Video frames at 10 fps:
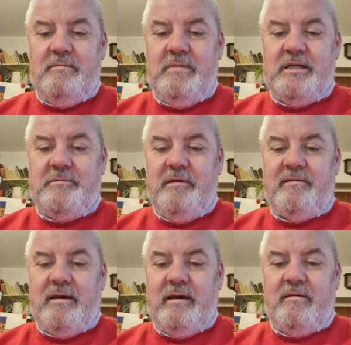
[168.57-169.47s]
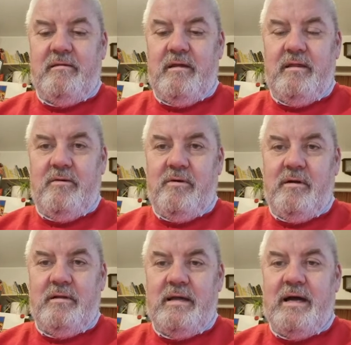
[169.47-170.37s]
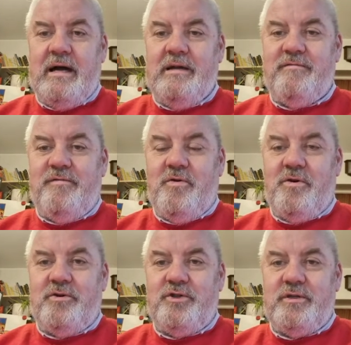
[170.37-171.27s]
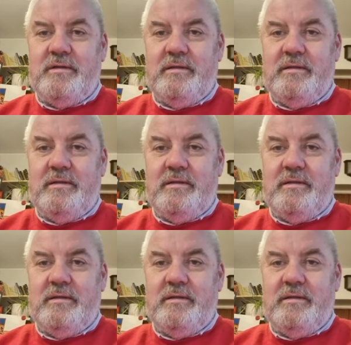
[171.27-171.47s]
makes me think that they were hand forged.